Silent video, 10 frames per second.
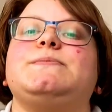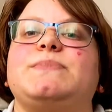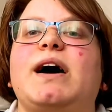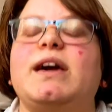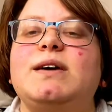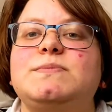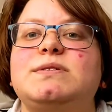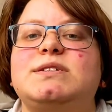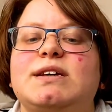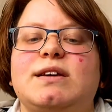I am
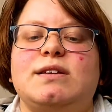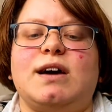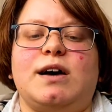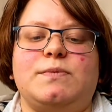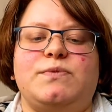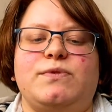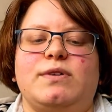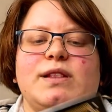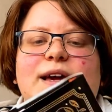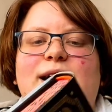digging up,
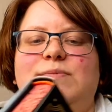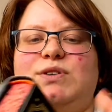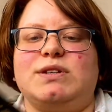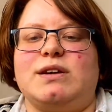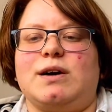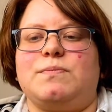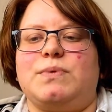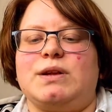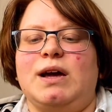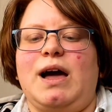like I'm not digging up,
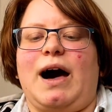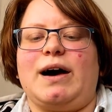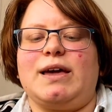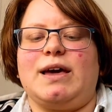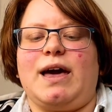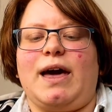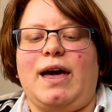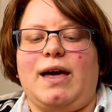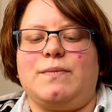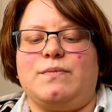but I
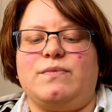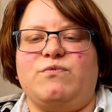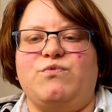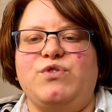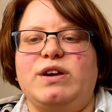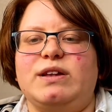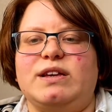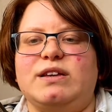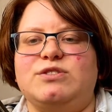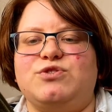am really
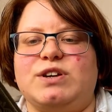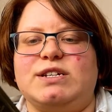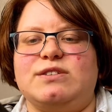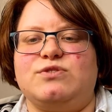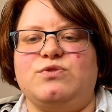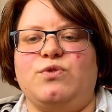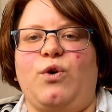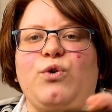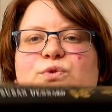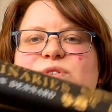intrigued into
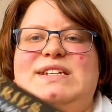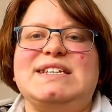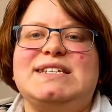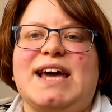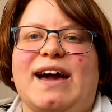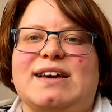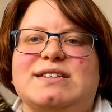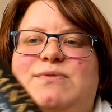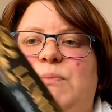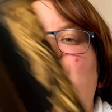all the details
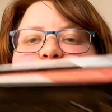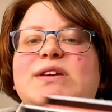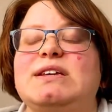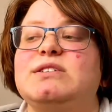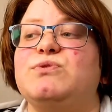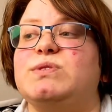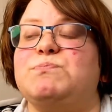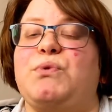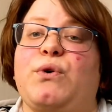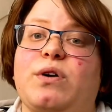they put into this
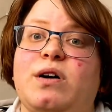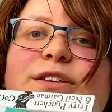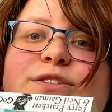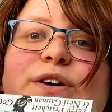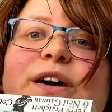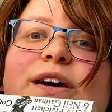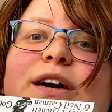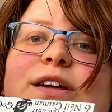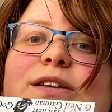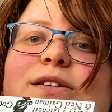book. So I
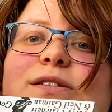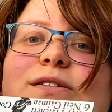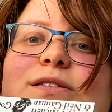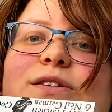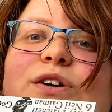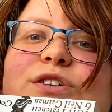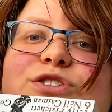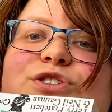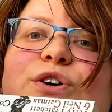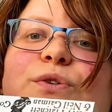can not
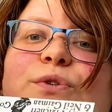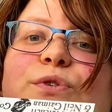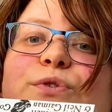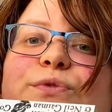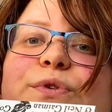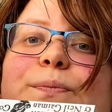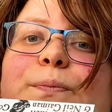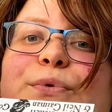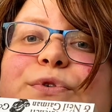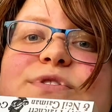show all the
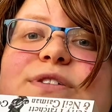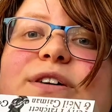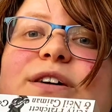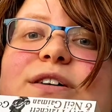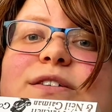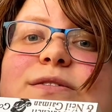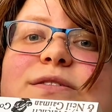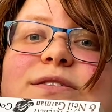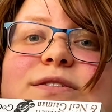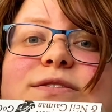books again.
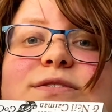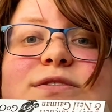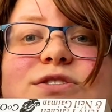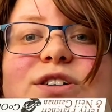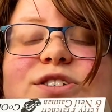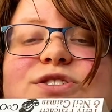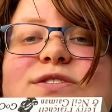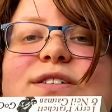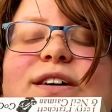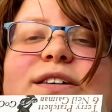It's such a
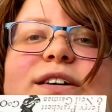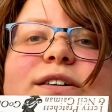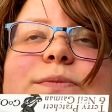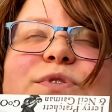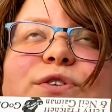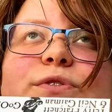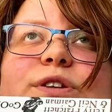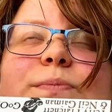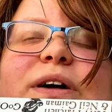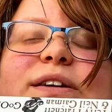stack. I am currently
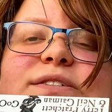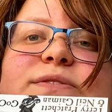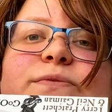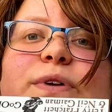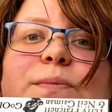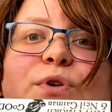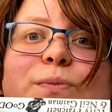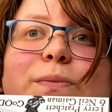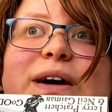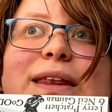balancing them on
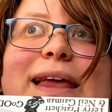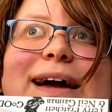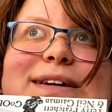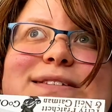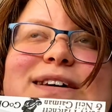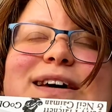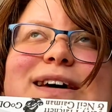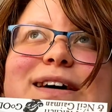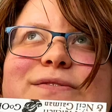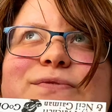my legs
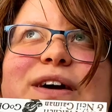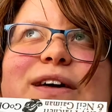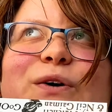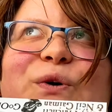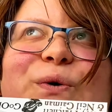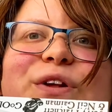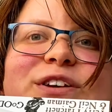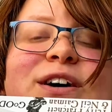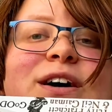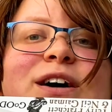and they hurt.
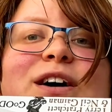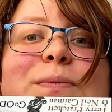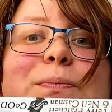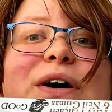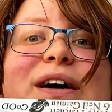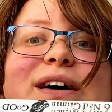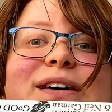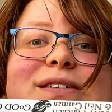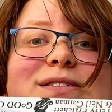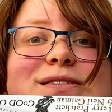
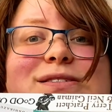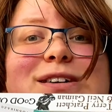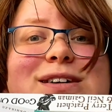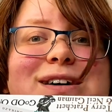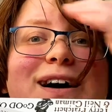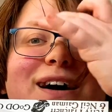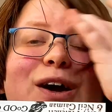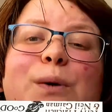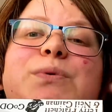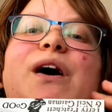But I
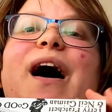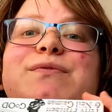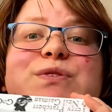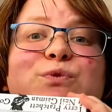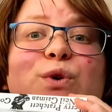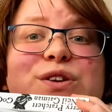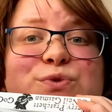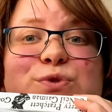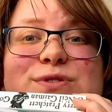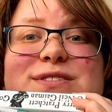hope you have a
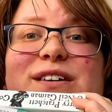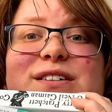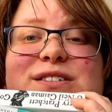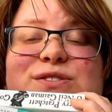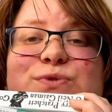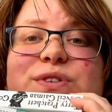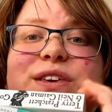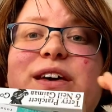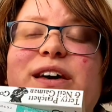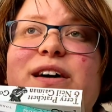wonderful start into the
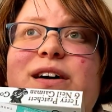year,